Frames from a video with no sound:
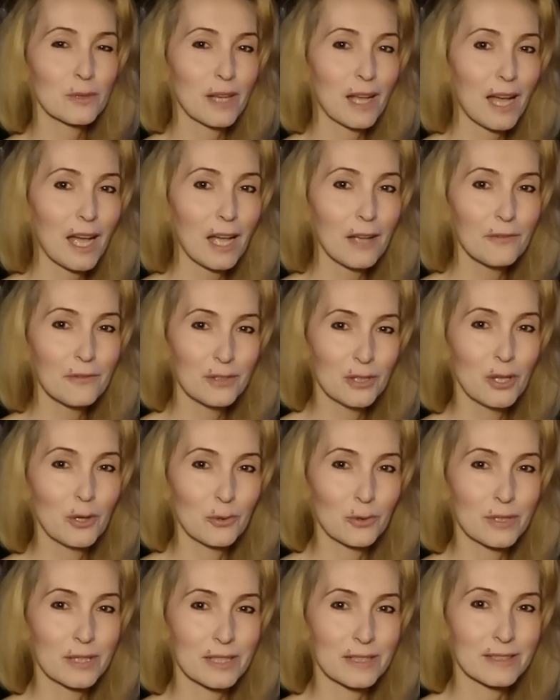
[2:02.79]
what I've
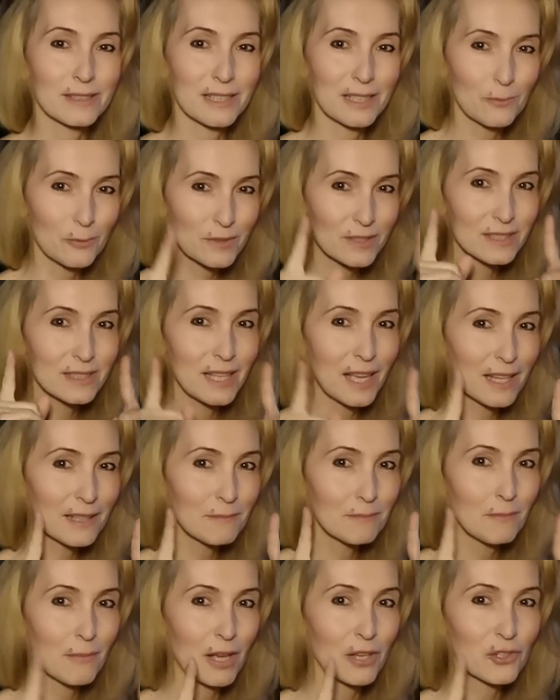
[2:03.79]
noticed, and it was
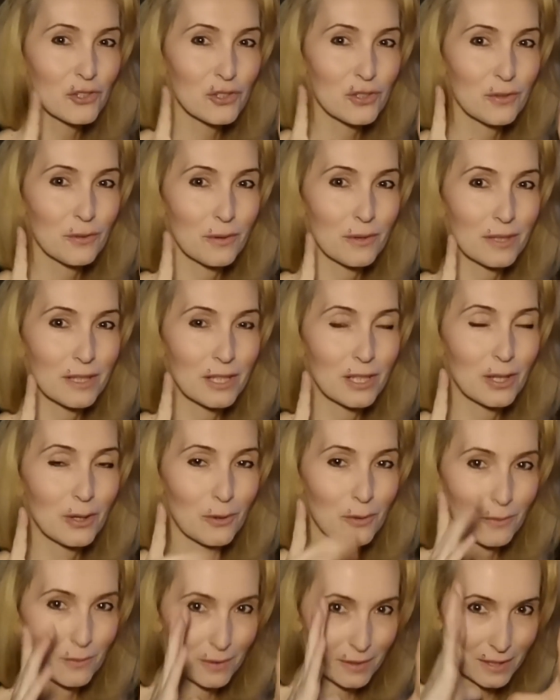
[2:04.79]
not much to, you
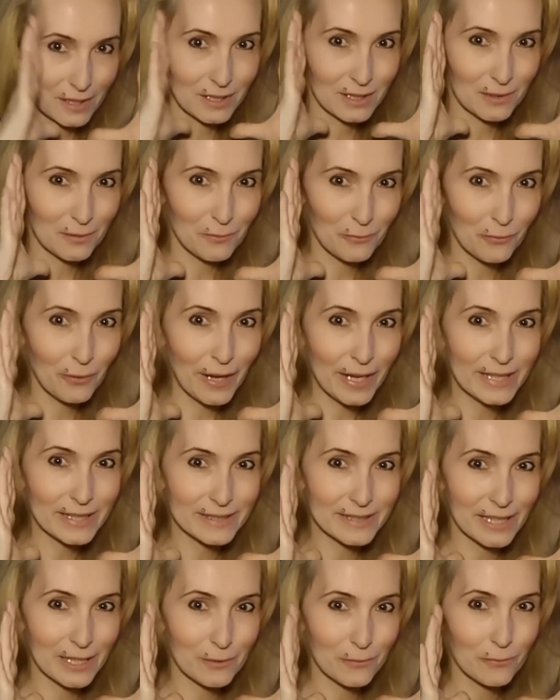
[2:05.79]
know, the
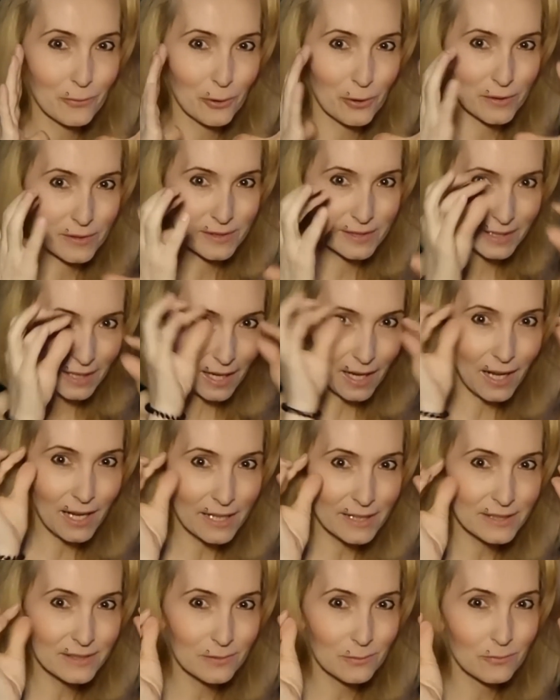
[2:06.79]
face at first, the
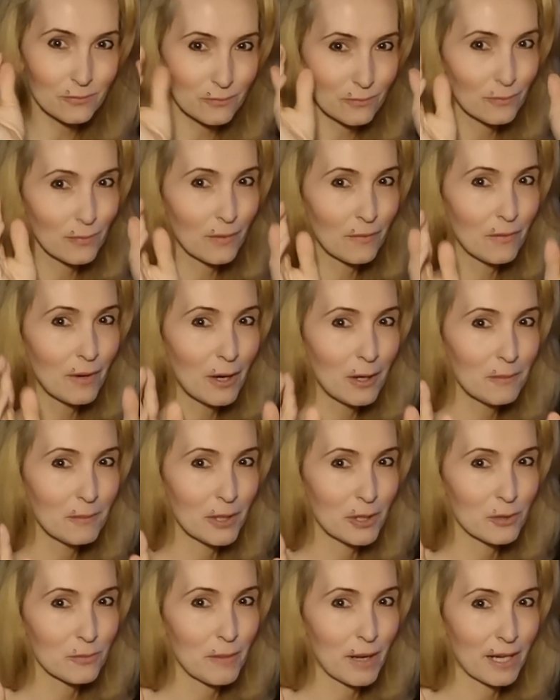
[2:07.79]
eyes were very
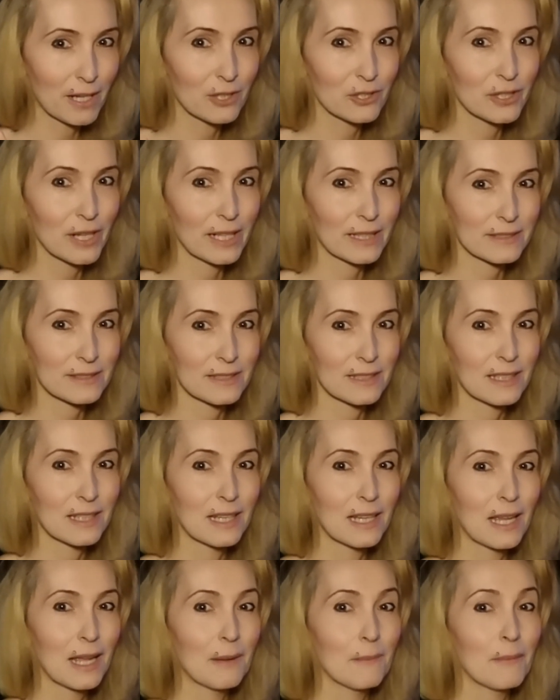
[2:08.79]
much Michael Jackson,
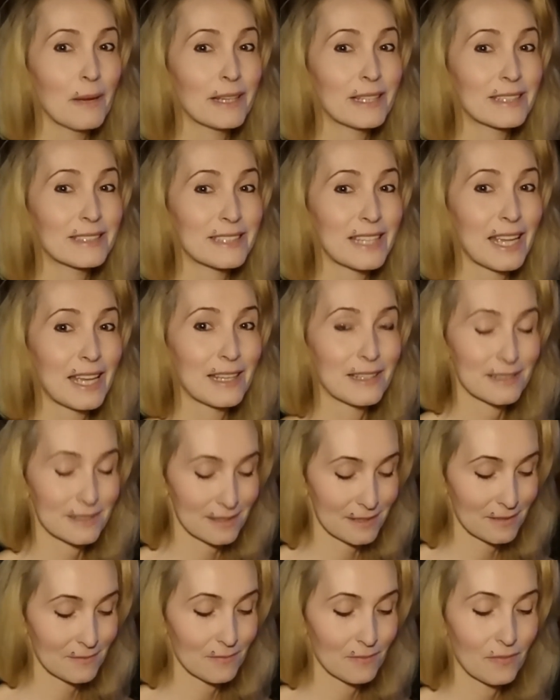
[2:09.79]
but his
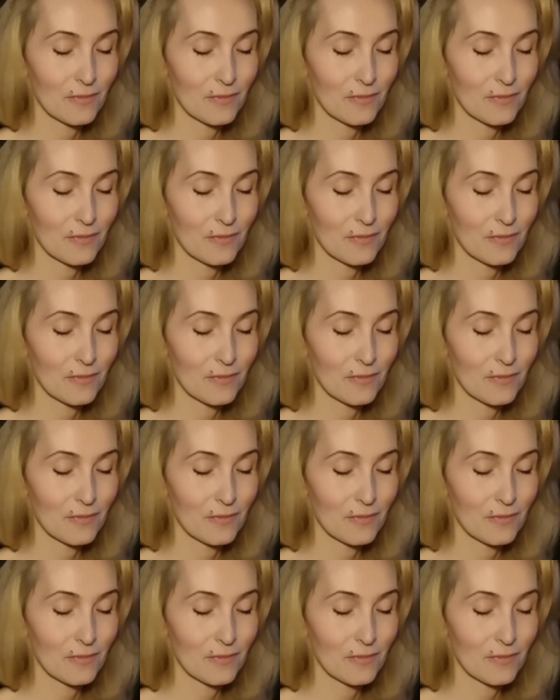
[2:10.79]
hands.